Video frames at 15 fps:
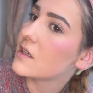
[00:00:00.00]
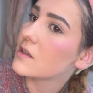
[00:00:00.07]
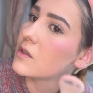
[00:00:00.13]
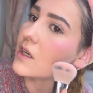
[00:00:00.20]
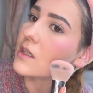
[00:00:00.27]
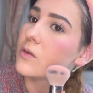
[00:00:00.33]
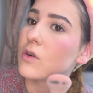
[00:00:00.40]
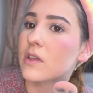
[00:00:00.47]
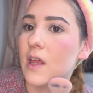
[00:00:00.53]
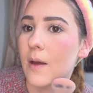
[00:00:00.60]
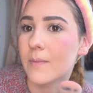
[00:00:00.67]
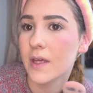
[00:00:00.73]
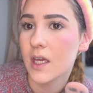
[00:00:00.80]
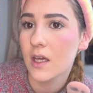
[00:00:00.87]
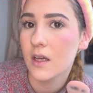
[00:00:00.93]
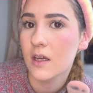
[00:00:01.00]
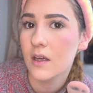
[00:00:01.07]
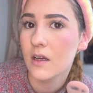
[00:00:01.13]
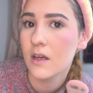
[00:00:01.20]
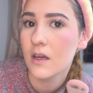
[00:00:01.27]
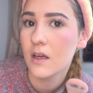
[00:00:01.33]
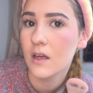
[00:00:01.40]
Look at that pink.
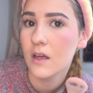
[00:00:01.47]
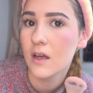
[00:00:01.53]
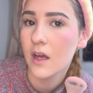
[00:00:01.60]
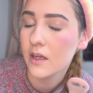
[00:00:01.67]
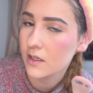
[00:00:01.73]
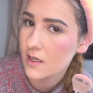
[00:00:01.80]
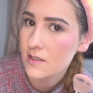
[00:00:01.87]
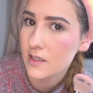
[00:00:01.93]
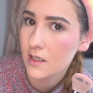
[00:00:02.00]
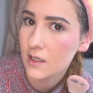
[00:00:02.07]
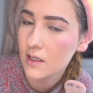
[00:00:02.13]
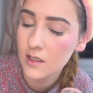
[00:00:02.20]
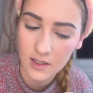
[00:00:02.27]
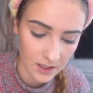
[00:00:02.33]
Are you guys kidding?